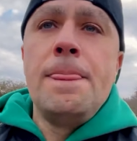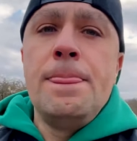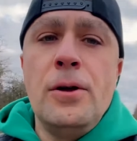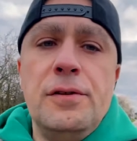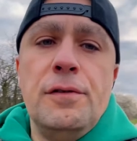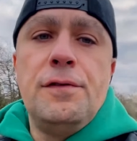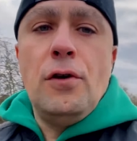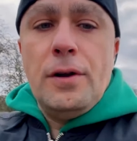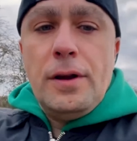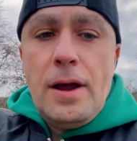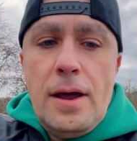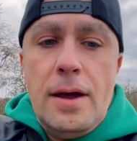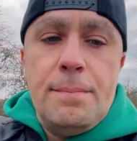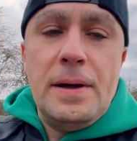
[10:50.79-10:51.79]
not the phone,
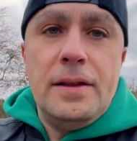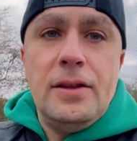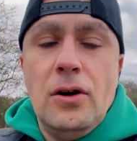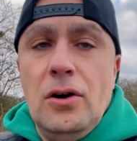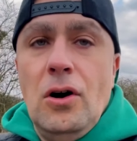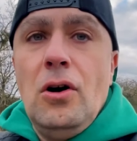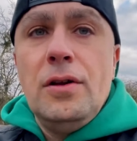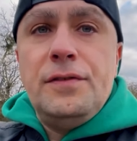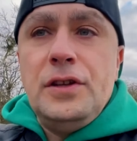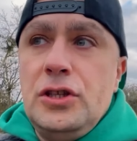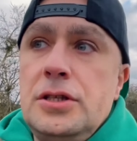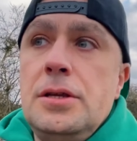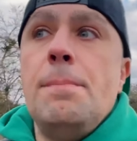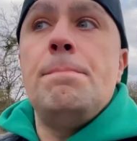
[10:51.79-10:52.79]
but all of
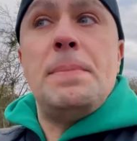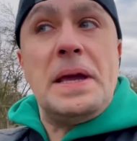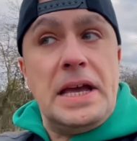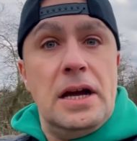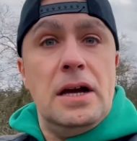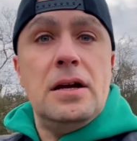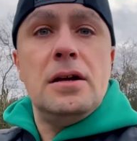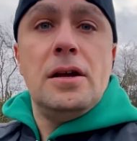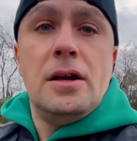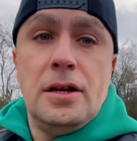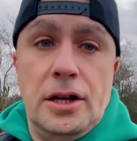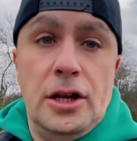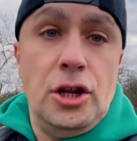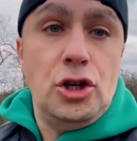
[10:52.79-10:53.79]
this bigger
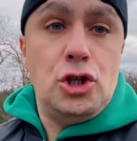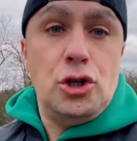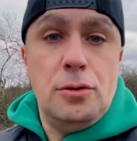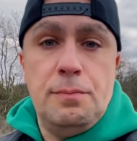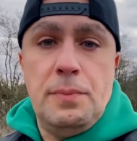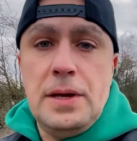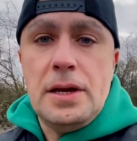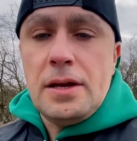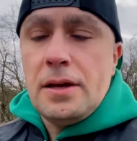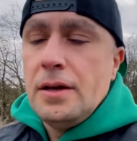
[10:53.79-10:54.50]
than it should be.